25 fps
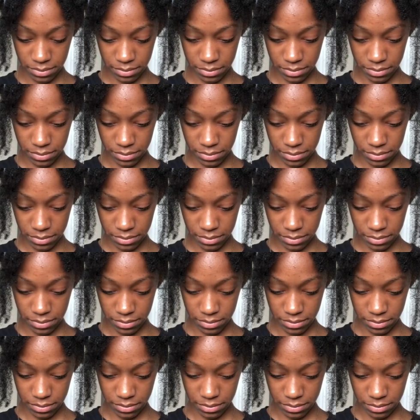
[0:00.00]

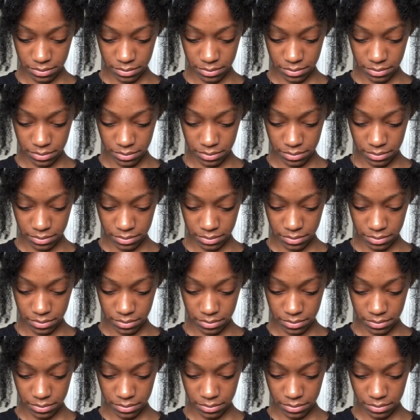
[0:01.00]

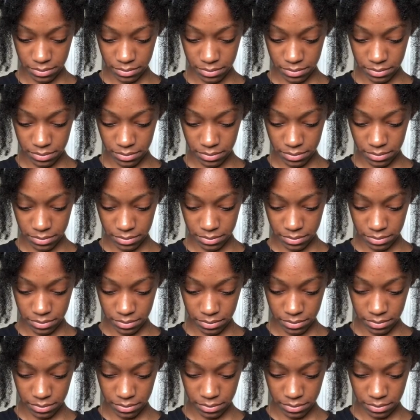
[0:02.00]

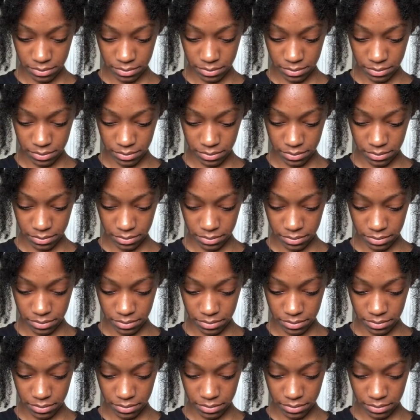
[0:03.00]

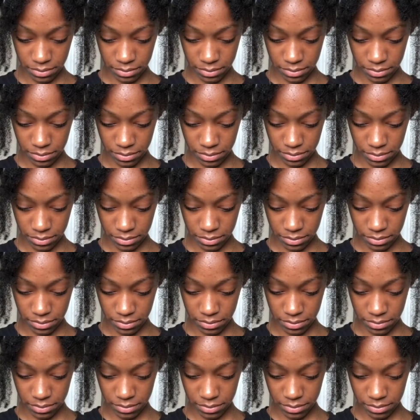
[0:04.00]
Nobody speaks.